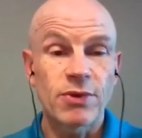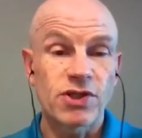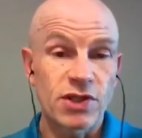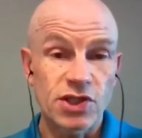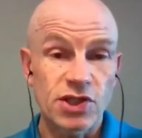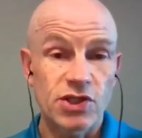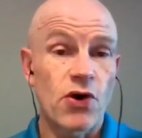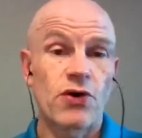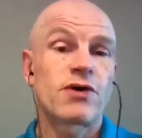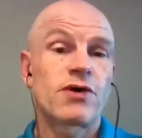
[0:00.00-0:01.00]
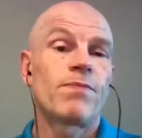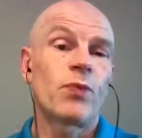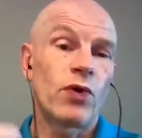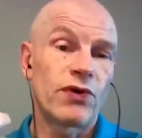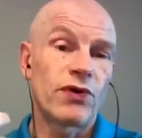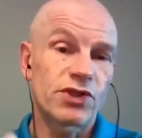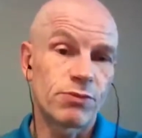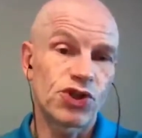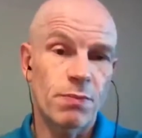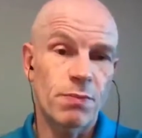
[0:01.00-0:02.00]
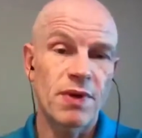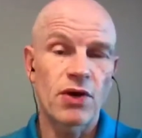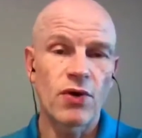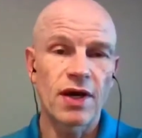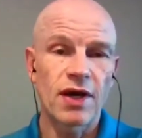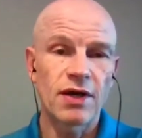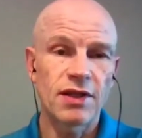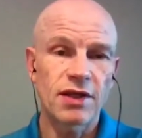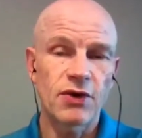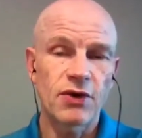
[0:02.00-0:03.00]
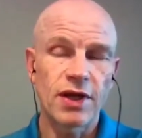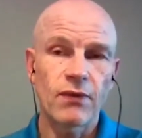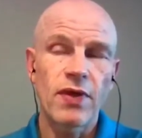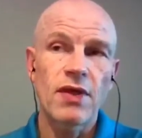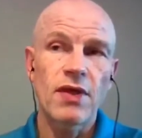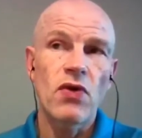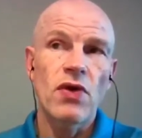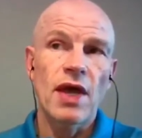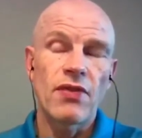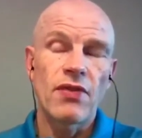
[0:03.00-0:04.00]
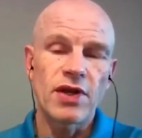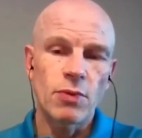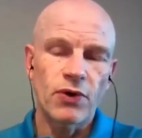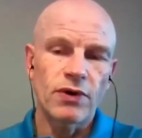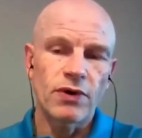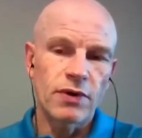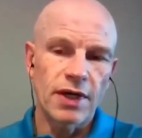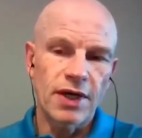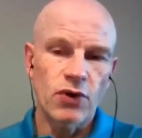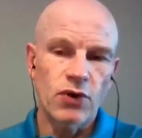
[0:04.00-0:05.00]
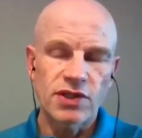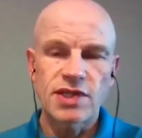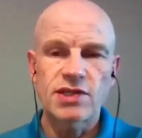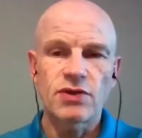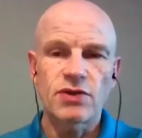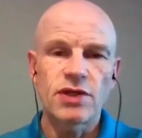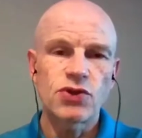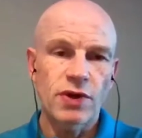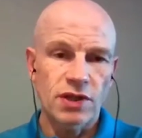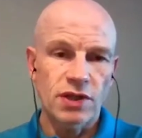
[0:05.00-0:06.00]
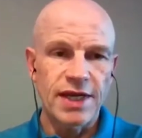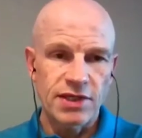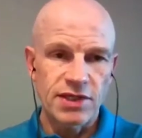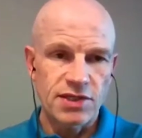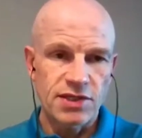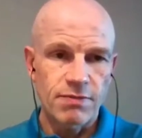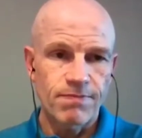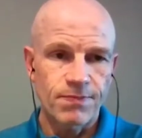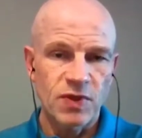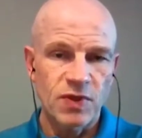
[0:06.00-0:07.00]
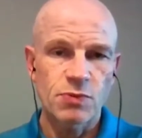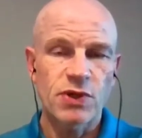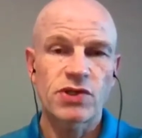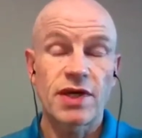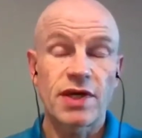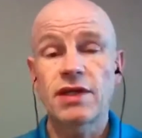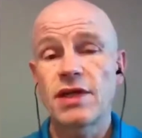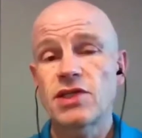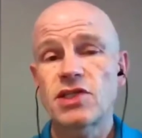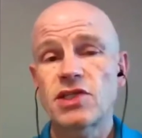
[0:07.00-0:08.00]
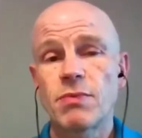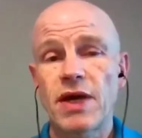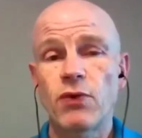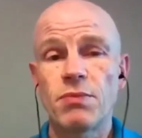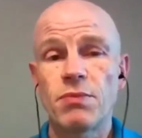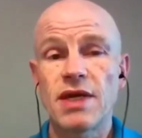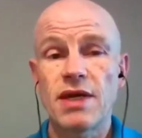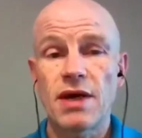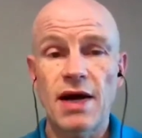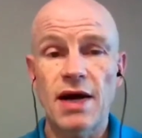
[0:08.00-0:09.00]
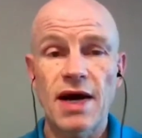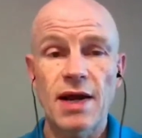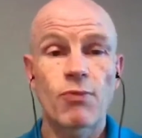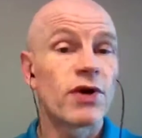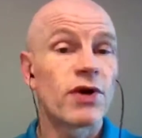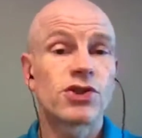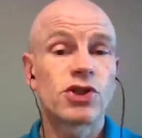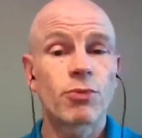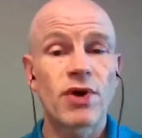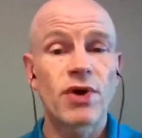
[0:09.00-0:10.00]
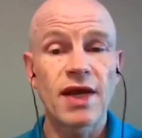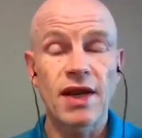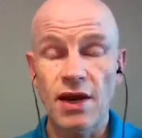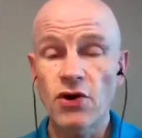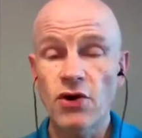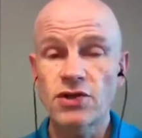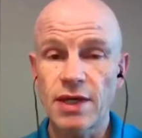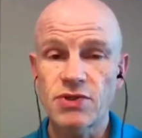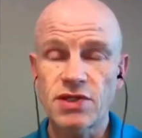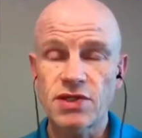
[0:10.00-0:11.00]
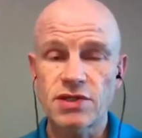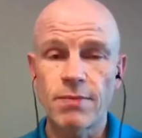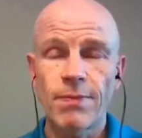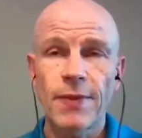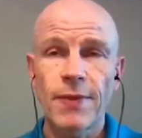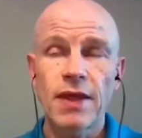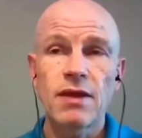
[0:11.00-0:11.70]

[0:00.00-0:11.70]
damage can start, where there's some chipping going on in the coating. And then you put a coated stencil into a cleaning system, especially a cleaning system that would be a high pressure spray and air type system.